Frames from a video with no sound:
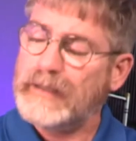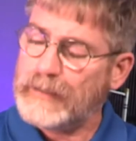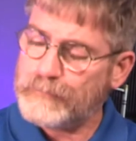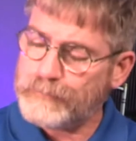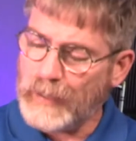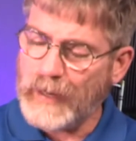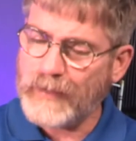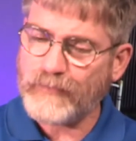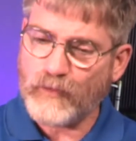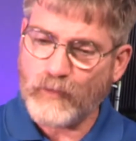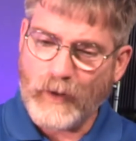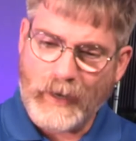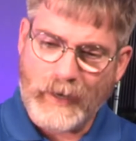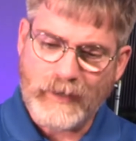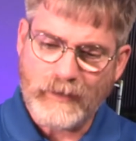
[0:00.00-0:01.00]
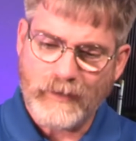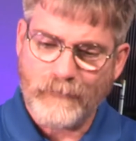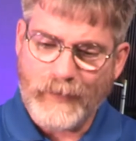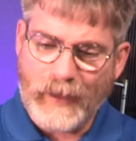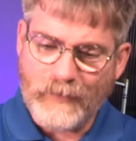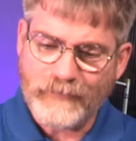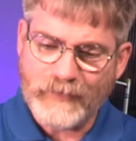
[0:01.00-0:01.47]
And by the way,
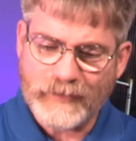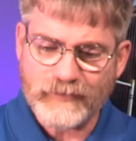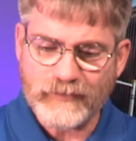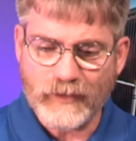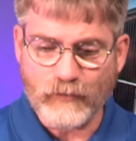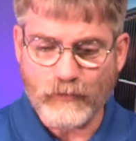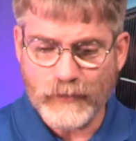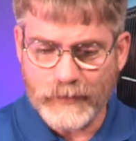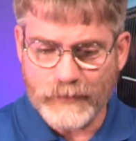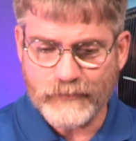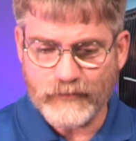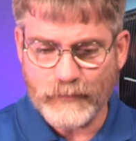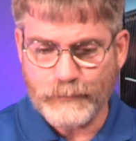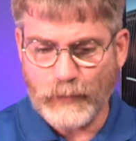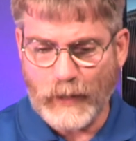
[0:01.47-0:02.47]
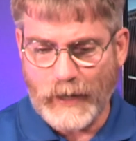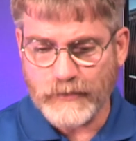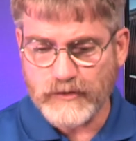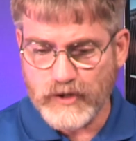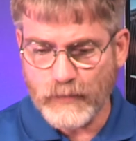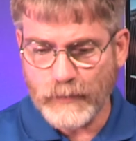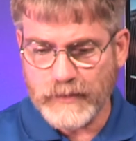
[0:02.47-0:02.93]
I think it's going to really
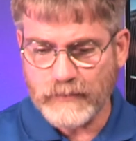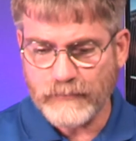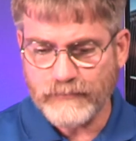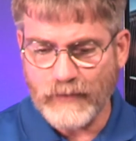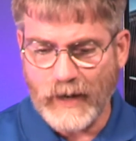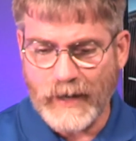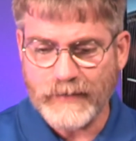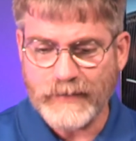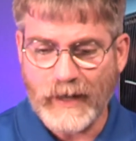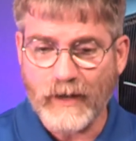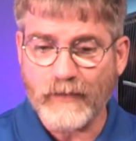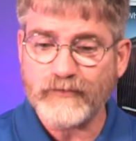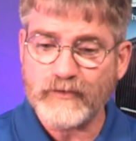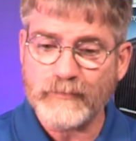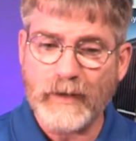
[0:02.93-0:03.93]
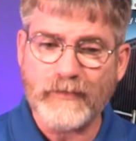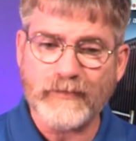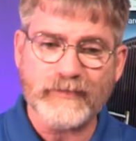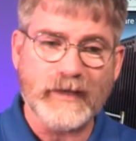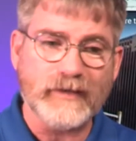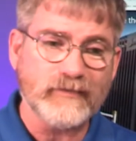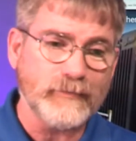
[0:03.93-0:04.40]
surprise you when you find out some other
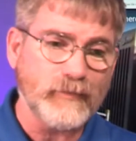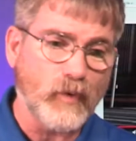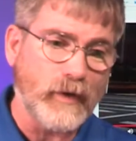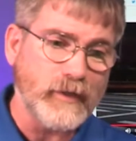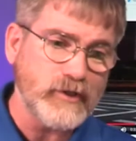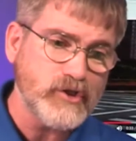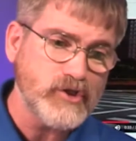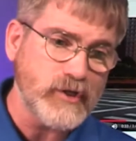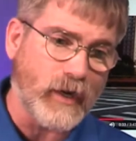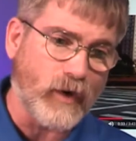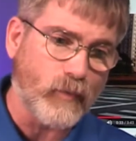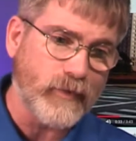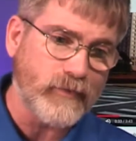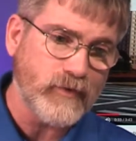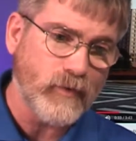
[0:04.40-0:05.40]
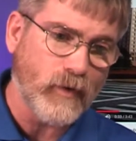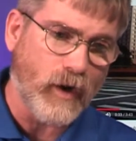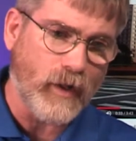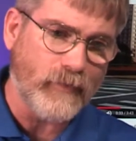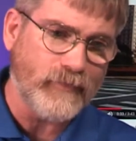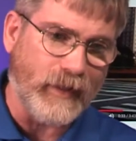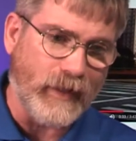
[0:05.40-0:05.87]
things I'm going to share with you
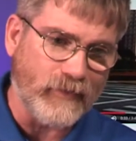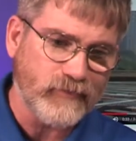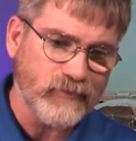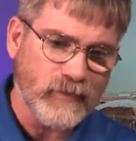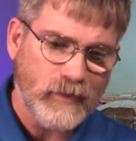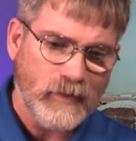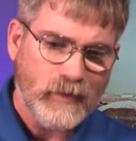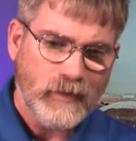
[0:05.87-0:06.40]
on this.